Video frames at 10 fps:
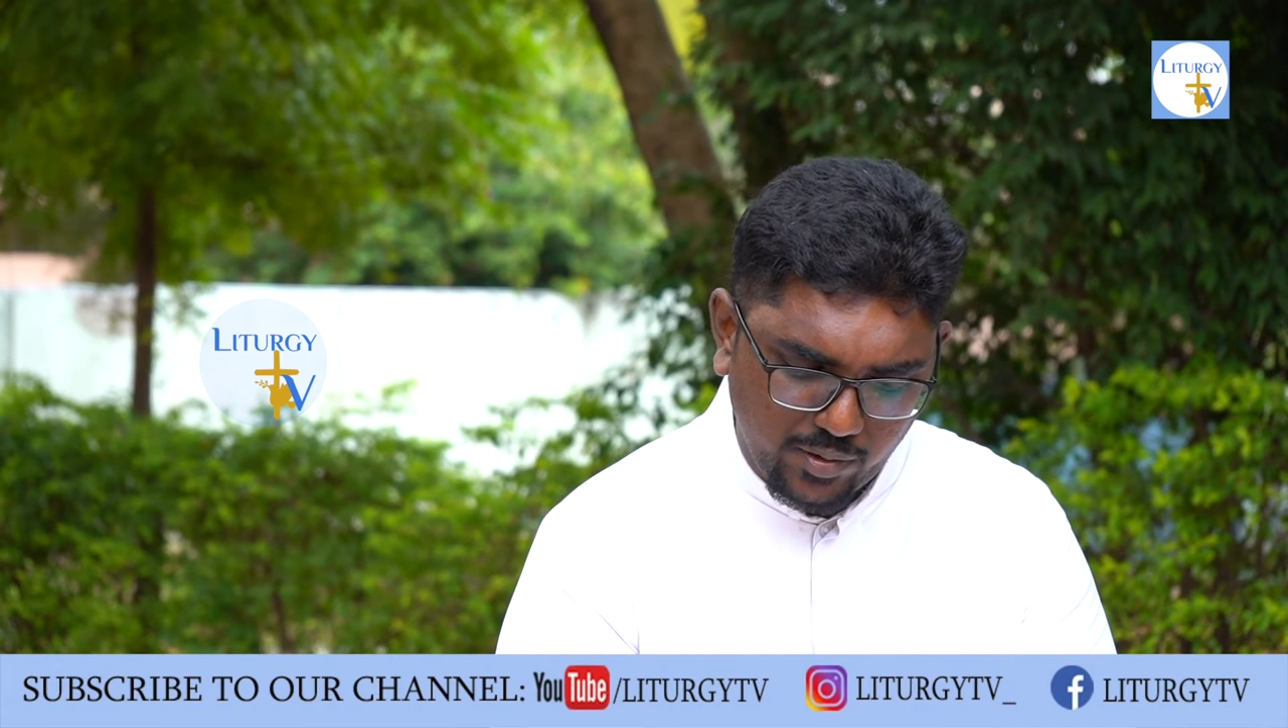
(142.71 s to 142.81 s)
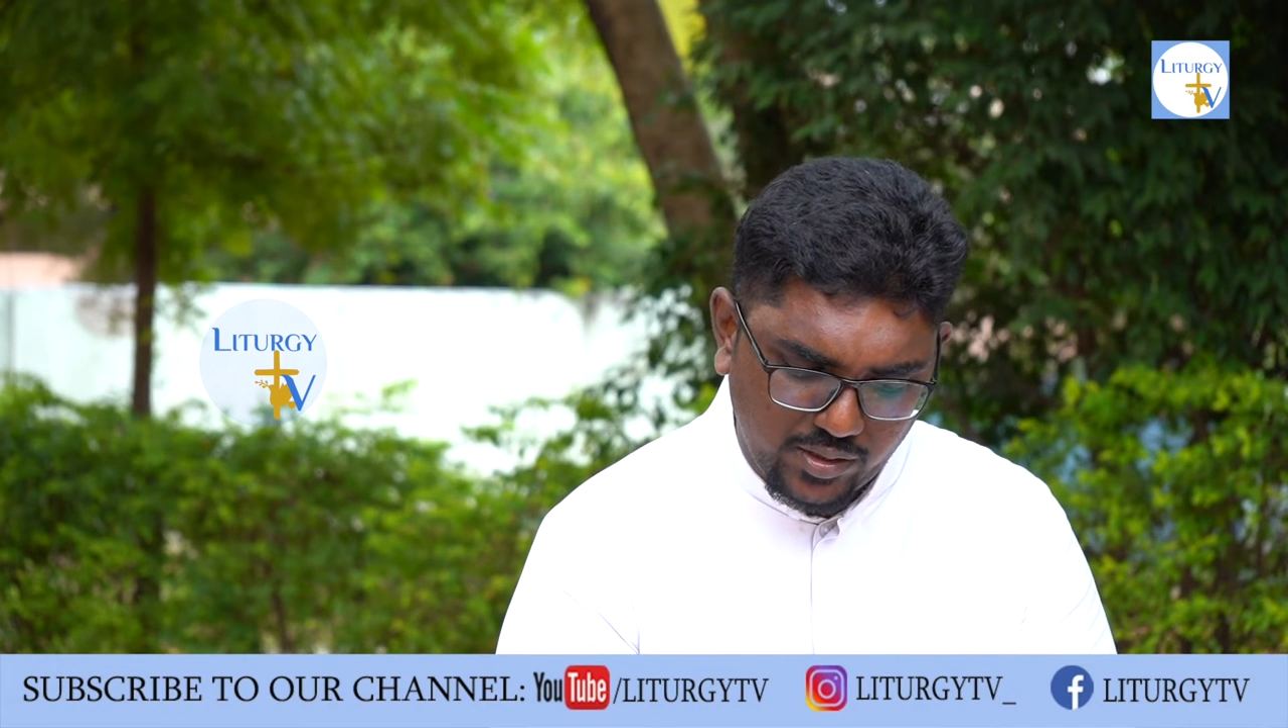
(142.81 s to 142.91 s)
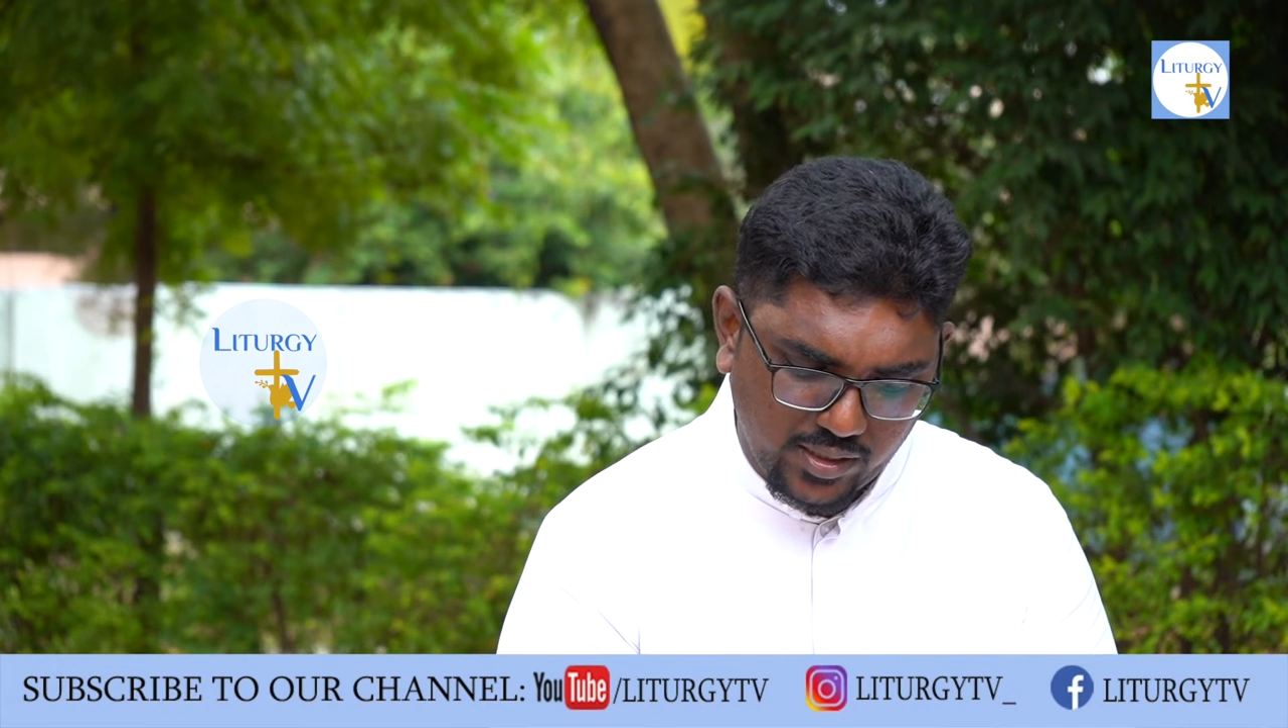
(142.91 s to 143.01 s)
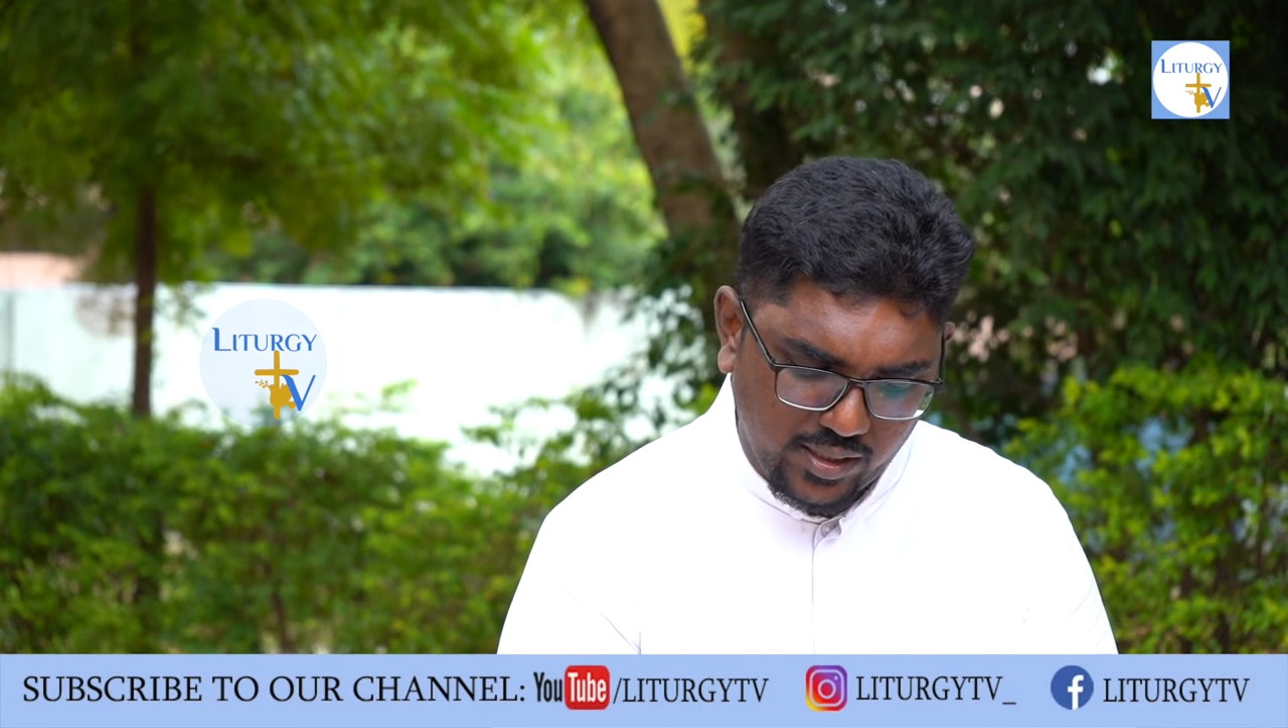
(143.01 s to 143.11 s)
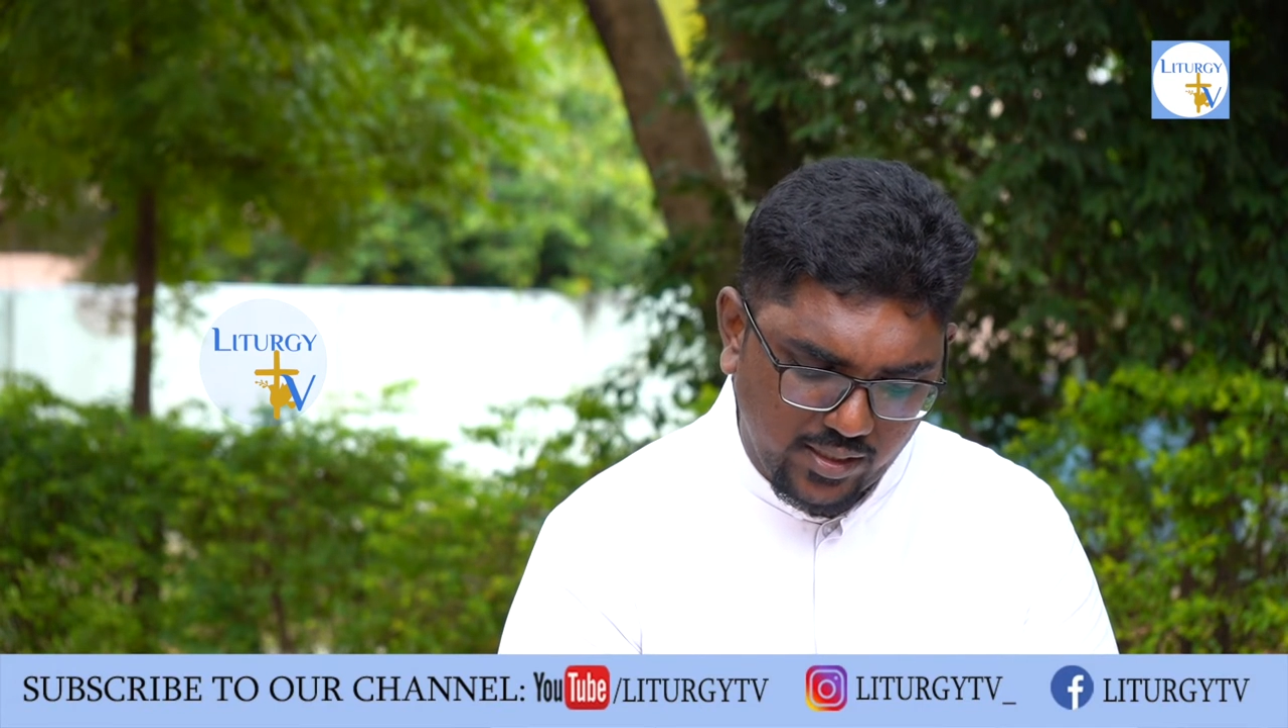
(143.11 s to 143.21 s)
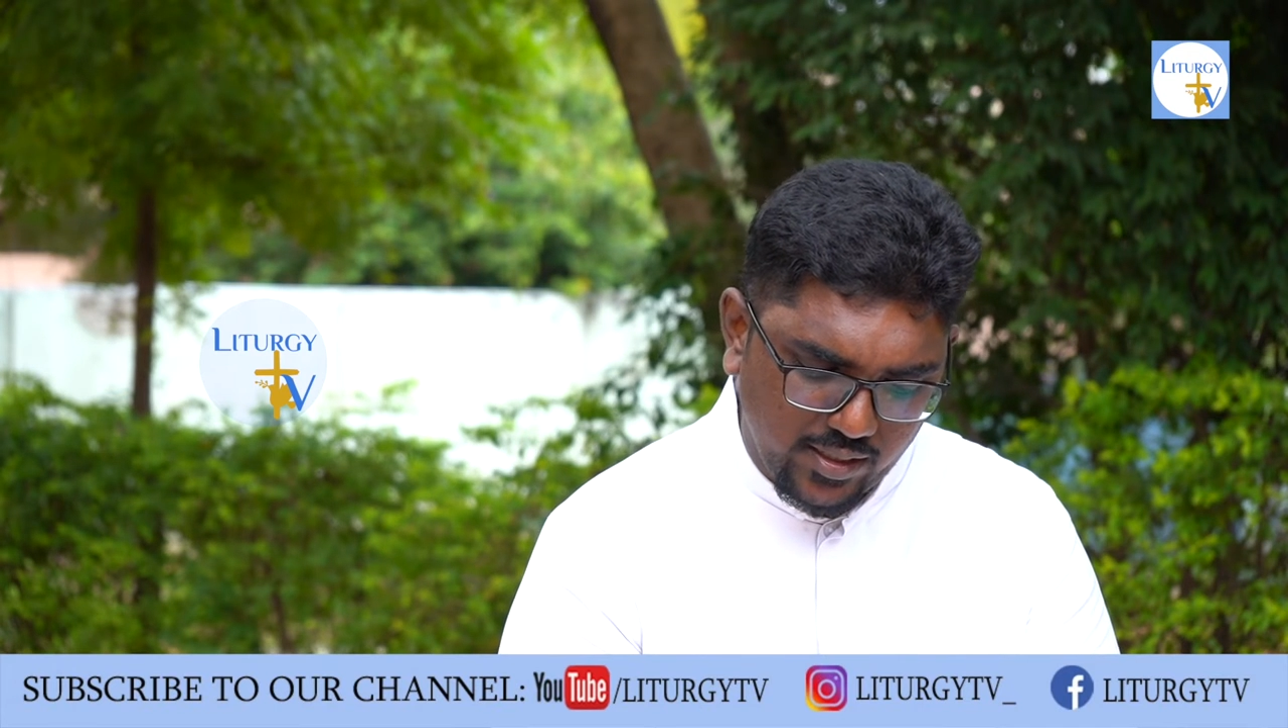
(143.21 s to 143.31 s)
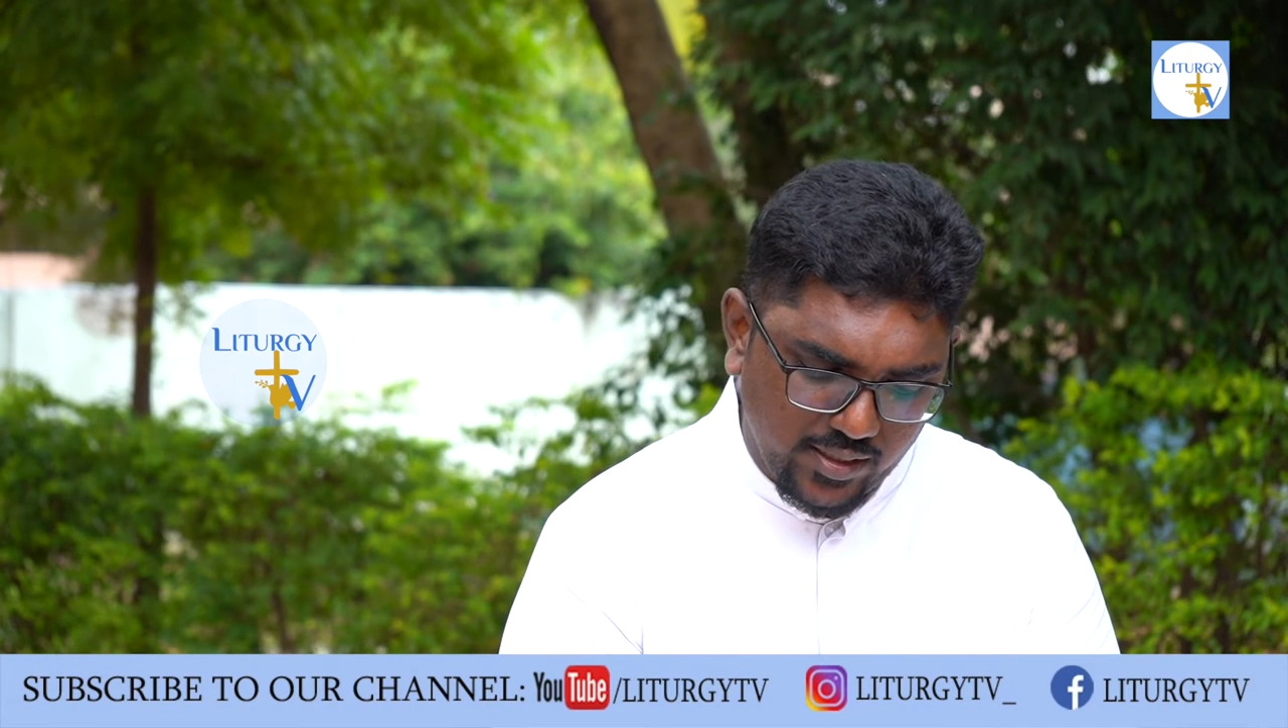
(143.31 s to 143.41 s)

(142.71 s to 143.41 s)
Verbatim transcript: puts it,